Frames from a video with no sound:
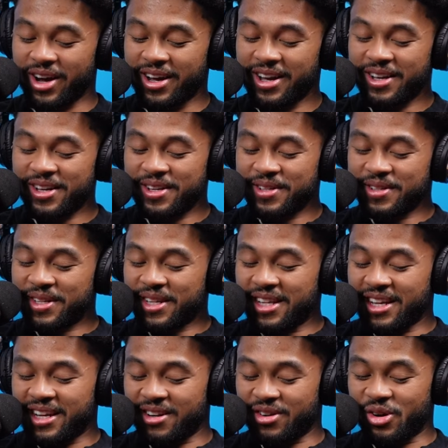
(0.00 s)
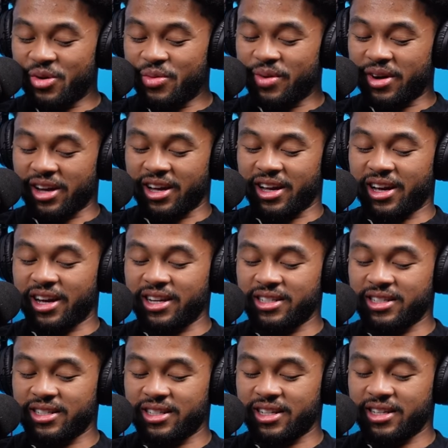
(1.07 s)
No, that shit's crazy, bro. Oh my
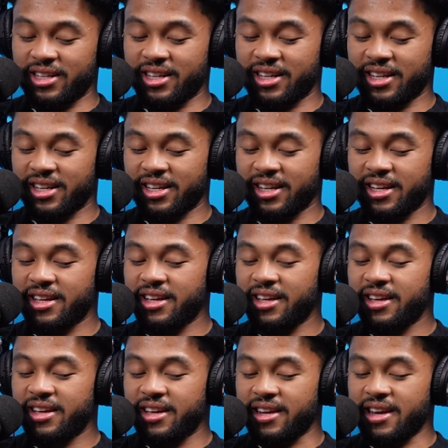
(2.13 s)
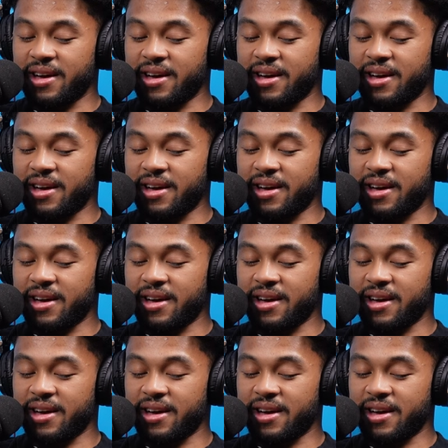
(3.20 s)
gosh. They don't, yeah, it's max, bro.